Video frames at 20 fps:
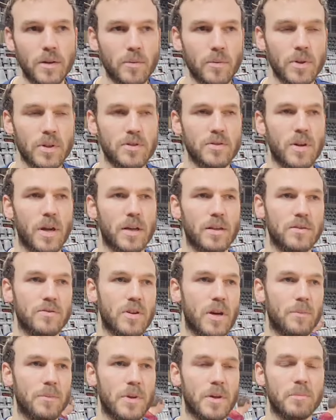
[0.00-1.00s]
we'll try to
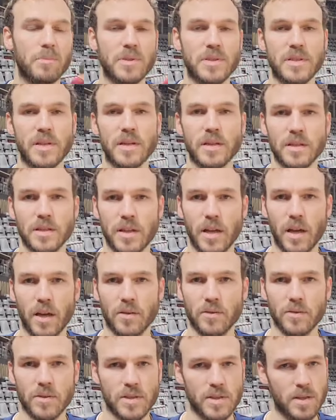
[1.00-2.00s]
drop their percentage
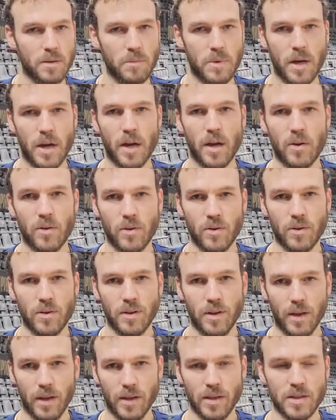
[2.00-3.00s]
down somehow.
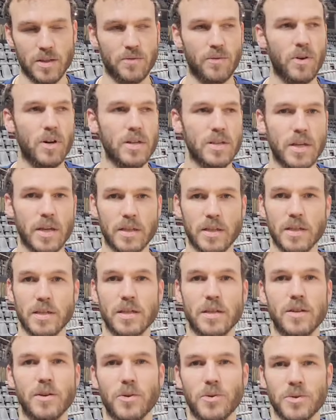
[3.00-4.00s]
And as far as X's
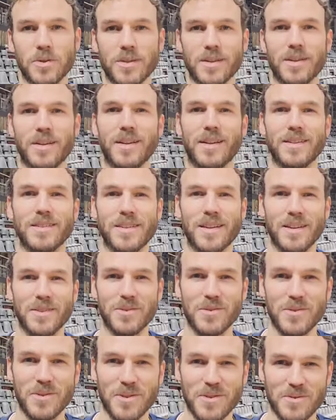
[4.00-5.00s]
and O's, I cannot tell
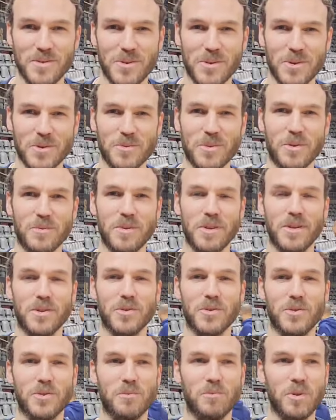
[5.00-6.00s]
you, of course, what we're
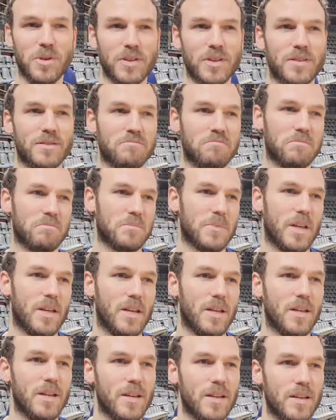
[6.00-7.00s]
going to do. But
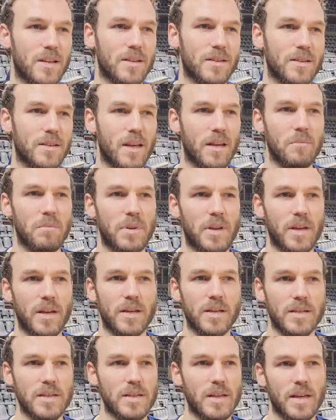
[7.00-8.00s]
the game
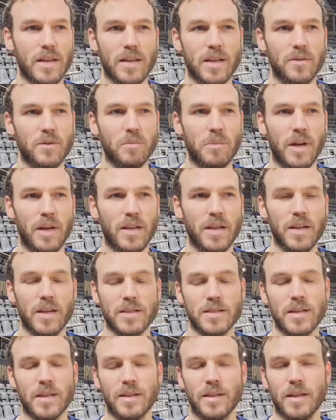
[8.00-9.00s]
plan is like everybody
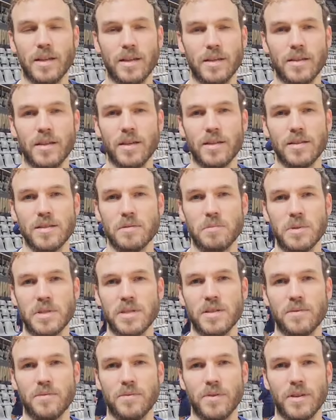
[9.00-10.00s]
else, I think. Nothing
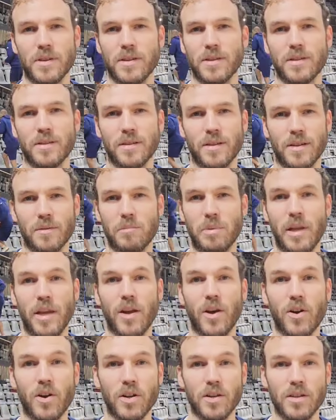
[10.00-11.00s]
specific. Play
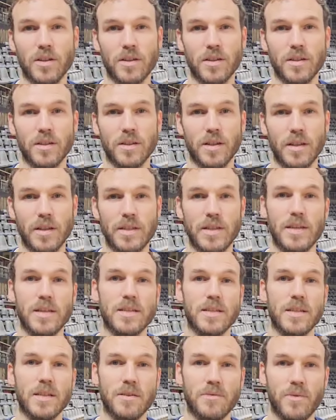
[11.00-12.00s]
hard.
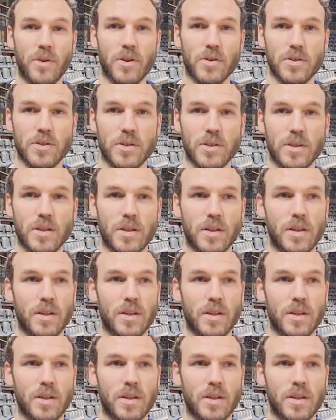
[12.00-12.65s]
Intensity first.